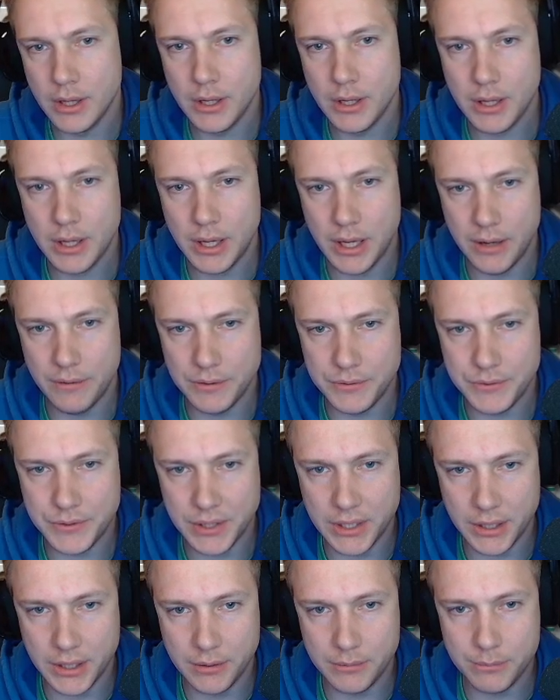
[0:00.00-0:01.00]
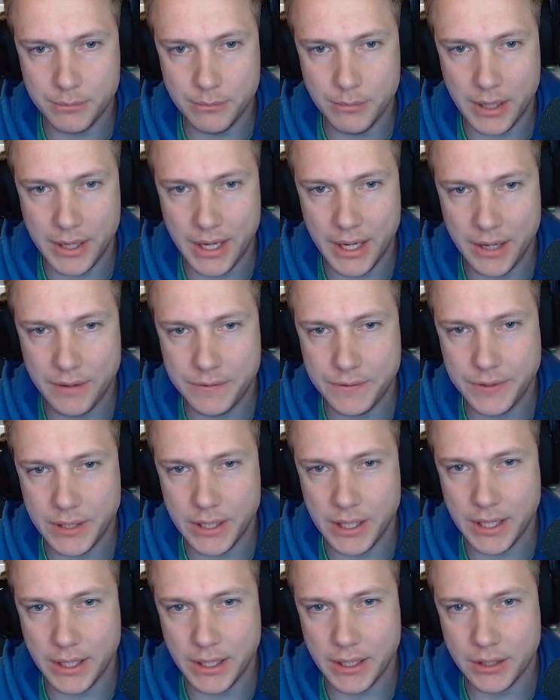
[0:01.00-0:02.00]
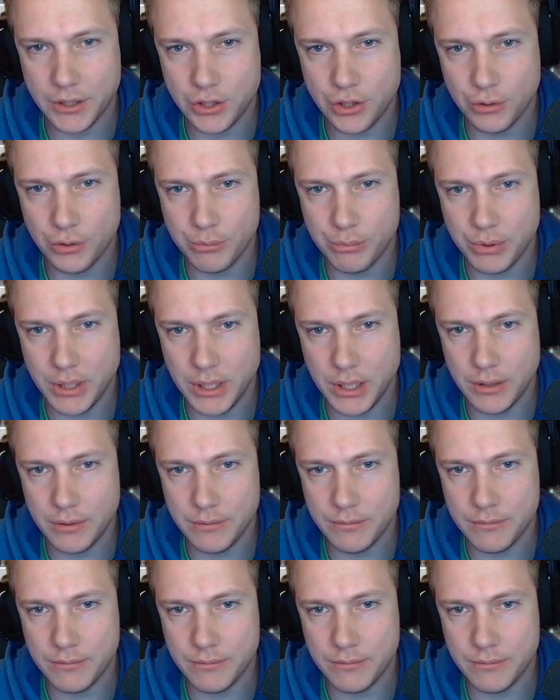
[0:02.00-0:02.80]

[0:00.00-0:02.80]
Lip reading: I have a feeling, but I feel like it should be